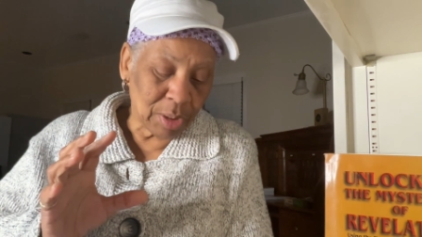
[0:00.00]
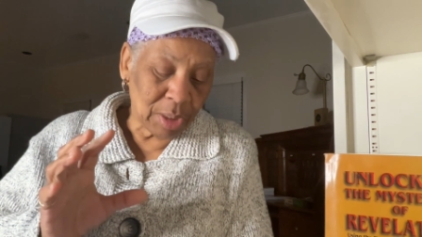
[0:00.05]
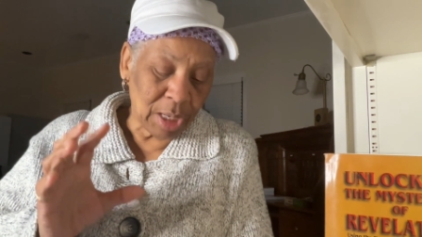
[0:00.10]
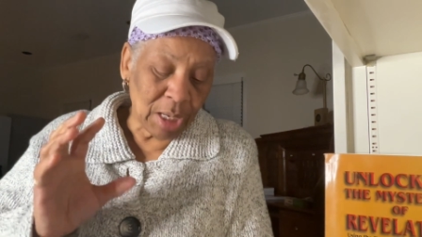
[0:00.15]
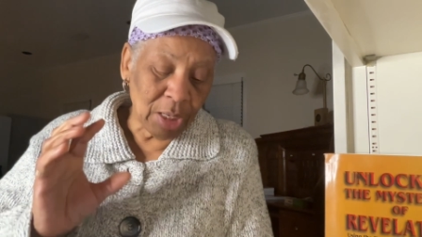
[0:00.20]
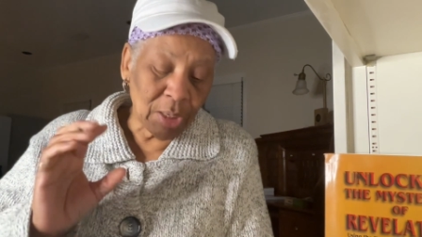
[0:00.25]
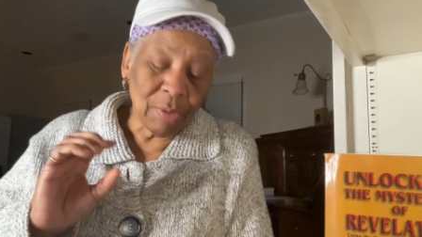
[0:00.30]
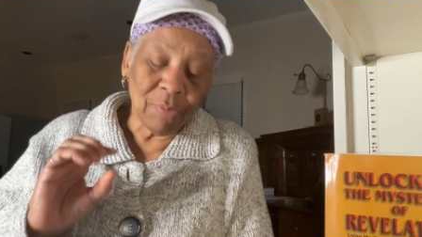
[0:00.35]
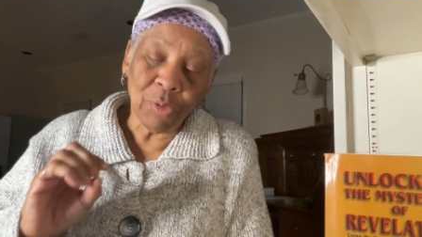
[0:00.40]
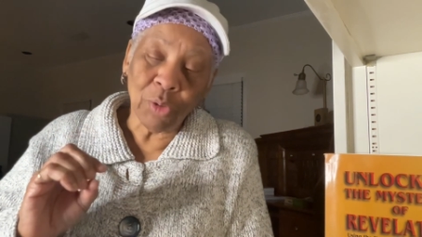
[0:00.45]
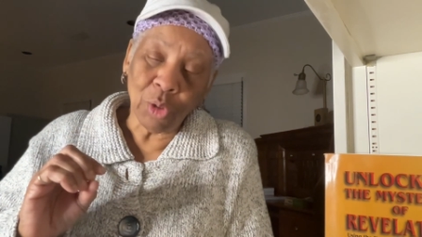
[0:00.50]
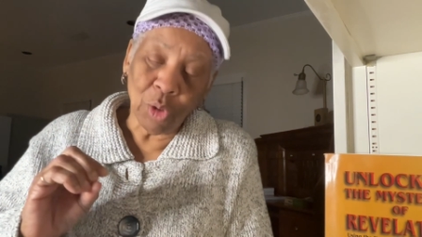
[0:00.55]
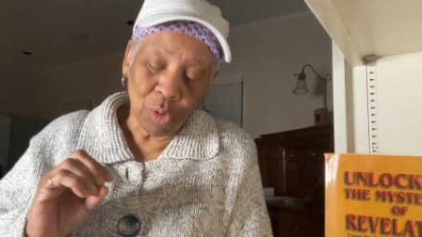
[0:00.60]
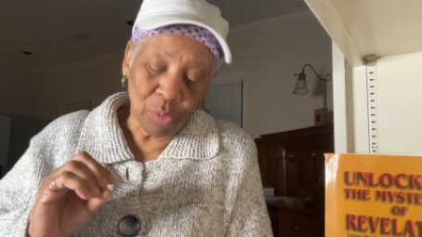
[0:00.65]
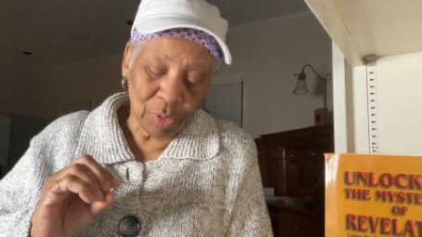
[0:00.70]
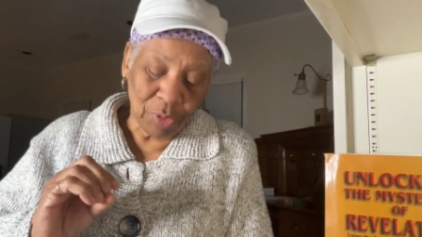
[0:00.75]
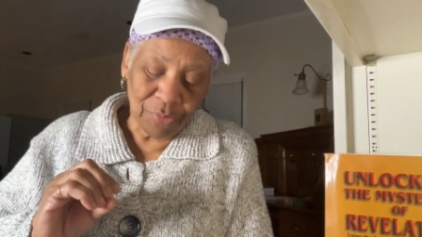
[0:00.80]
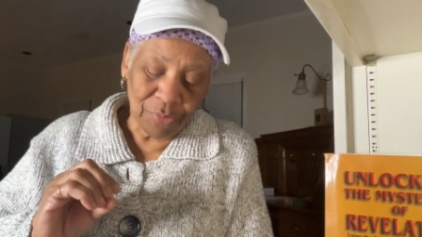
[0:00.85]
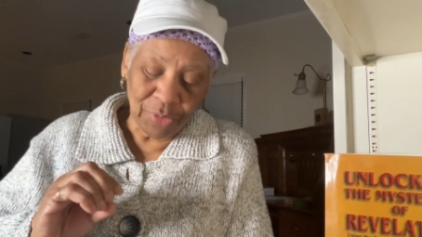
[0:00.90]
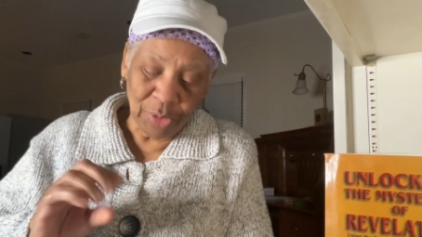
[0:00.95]
King of
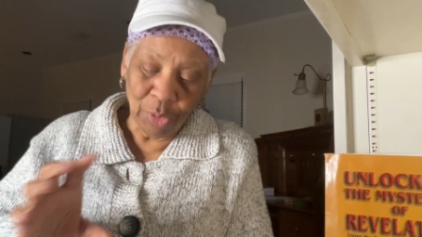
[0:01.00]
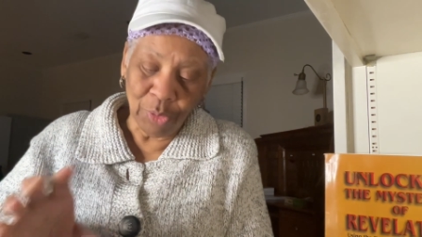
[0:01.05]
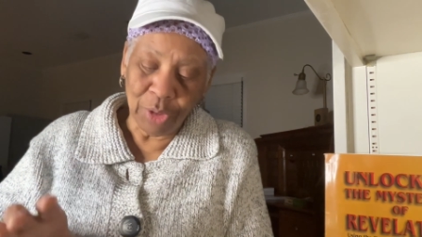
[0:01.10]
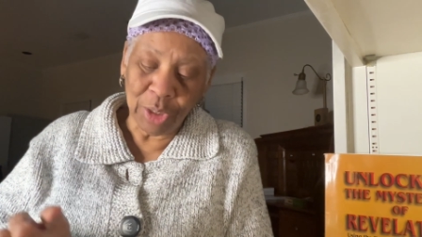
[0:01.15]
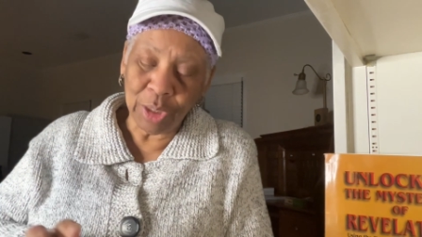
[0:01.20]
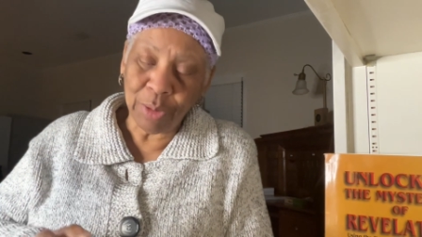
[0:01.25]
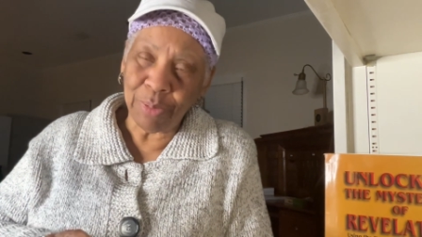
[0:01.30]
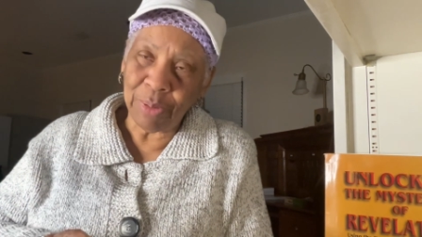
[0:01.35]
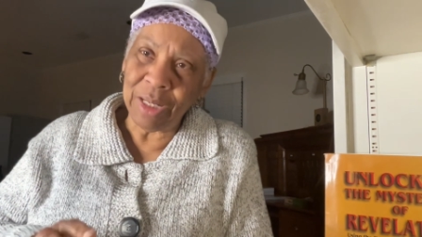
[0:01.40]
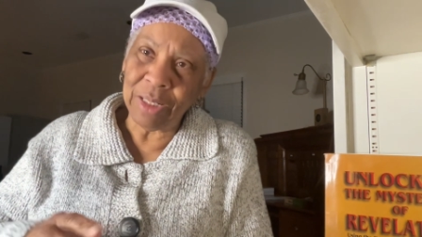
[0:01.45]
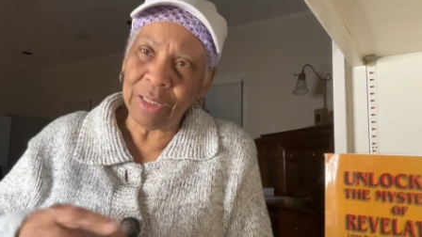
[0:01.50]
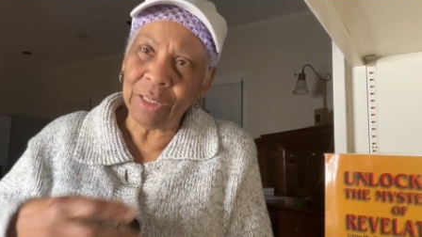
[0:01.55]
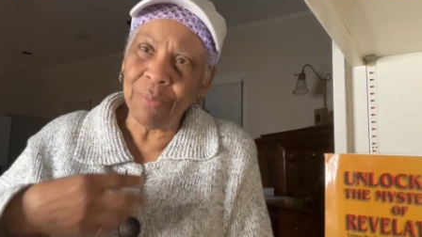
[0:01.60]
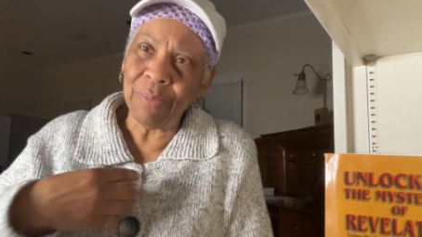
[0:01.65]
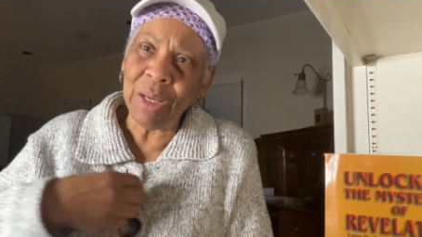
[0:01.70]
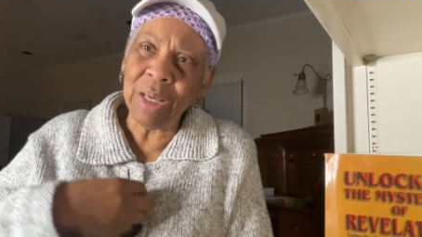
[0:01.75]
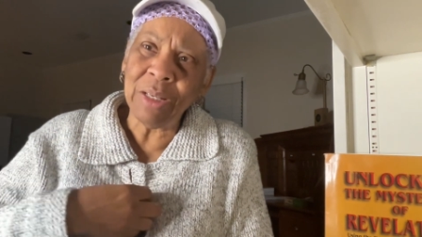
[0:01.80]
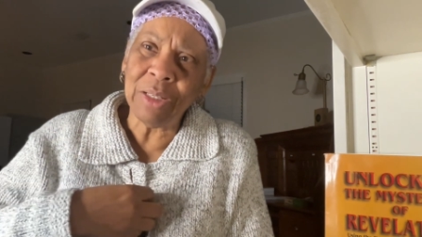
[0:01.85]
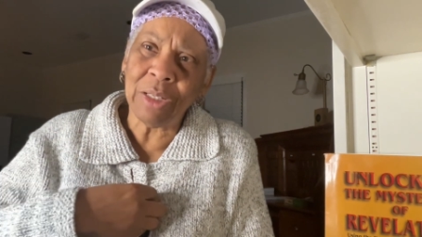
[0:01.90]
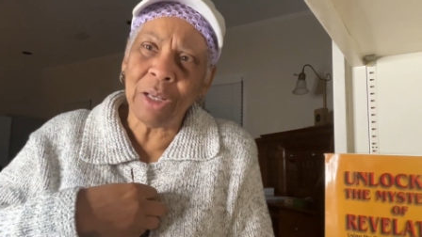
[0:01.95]
glory, fill this place. It
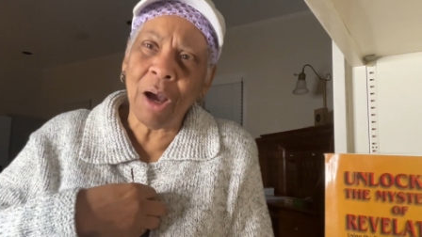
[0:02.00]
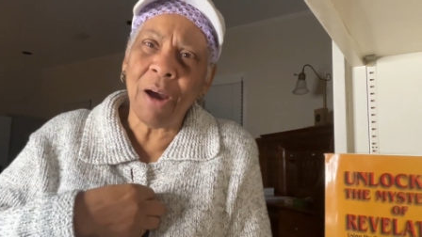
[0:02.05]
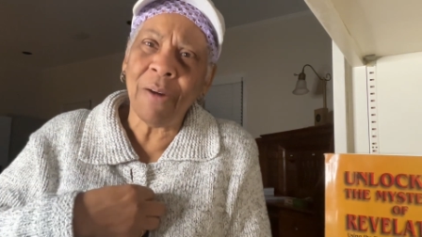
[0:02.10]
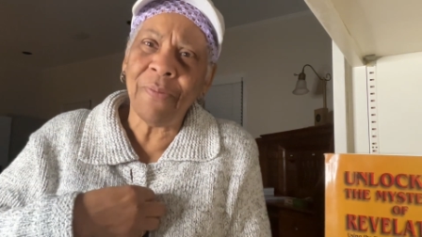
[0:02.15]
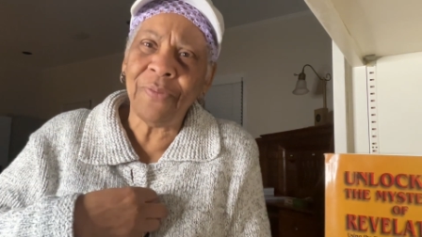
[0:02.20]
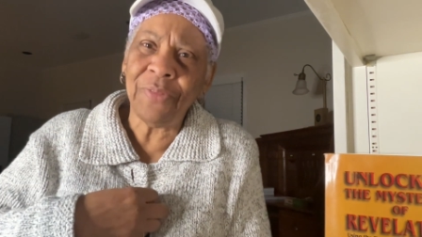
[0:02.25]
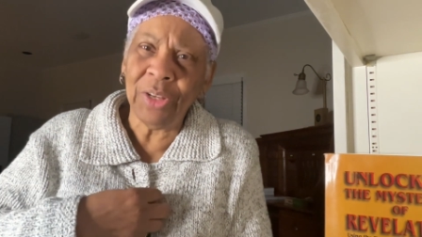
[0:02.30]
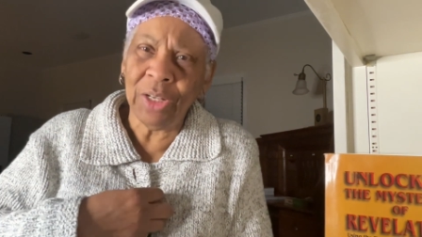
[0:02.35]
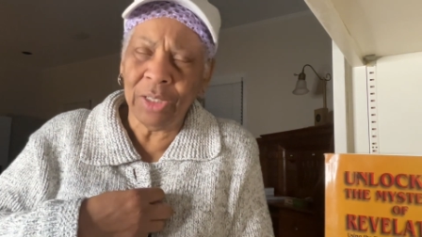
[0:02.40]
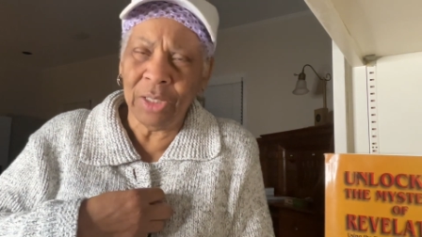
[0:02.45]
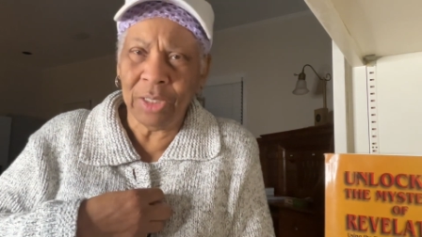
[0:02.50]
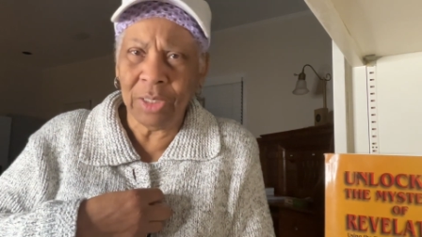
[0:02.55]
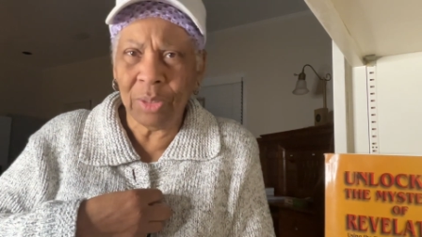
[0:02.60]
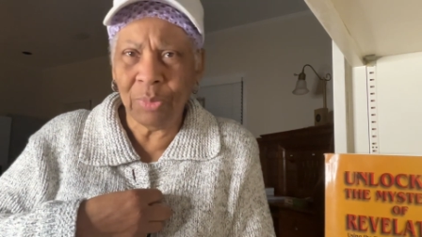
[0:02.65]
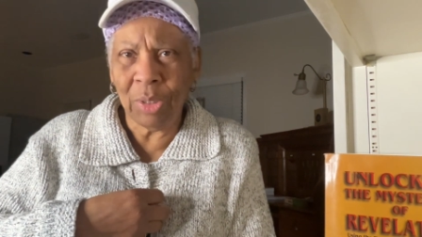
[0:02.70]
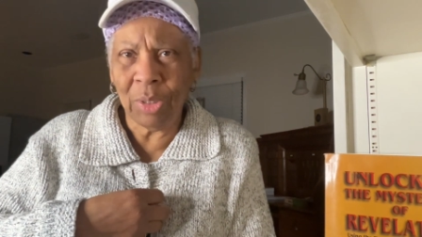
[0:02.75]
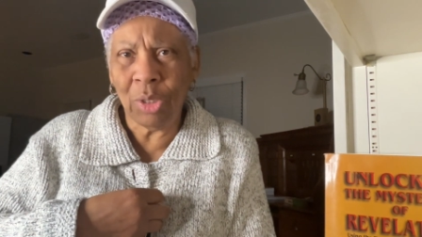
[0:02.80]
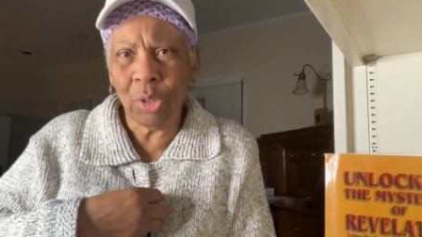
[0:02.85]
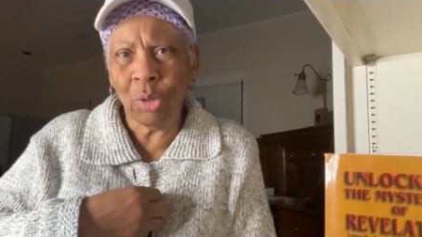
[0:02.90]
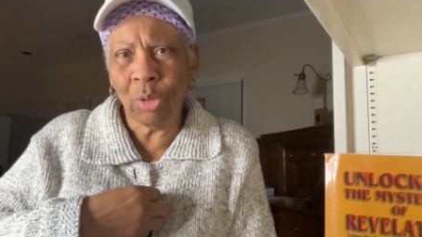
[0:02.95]
means God, fill us
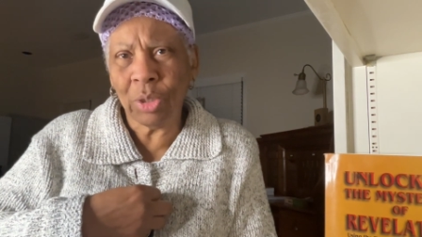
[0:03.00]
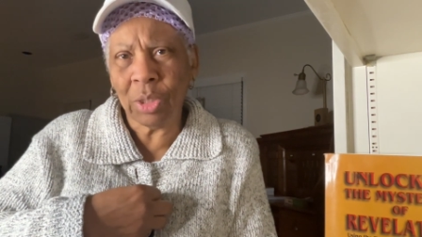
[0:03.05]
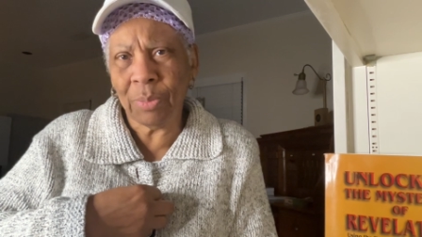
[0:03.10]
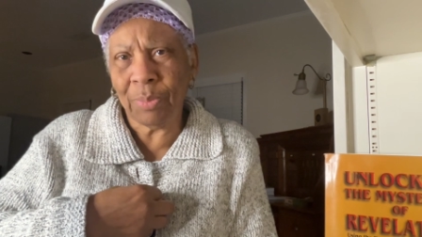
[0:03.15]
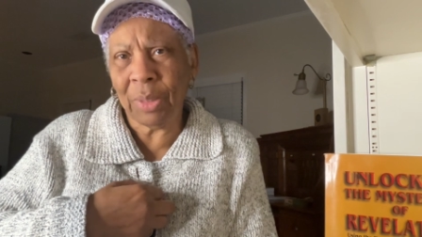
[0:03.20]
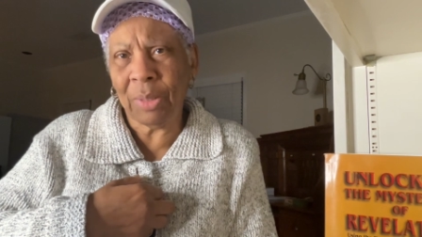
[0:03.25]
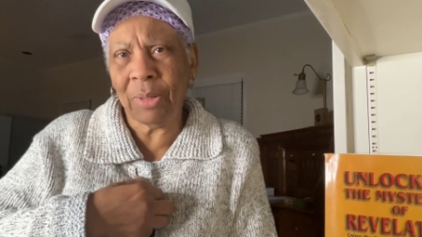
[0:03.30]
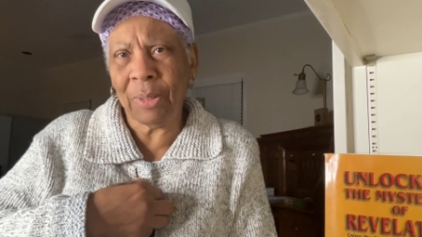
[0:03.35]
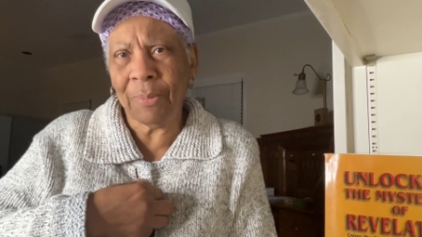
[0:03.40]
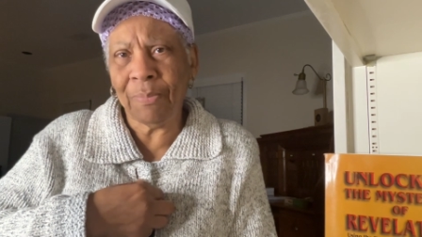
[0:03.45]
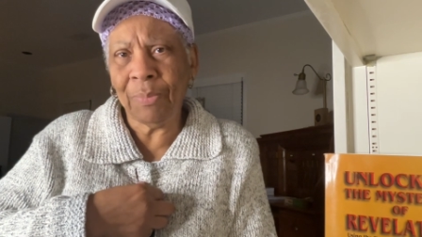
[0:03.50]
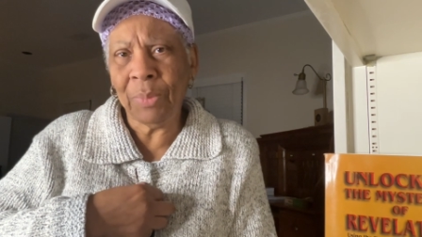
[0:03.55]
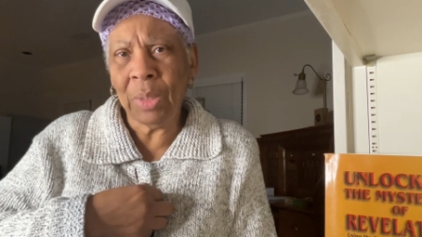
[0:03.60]
with your spirit.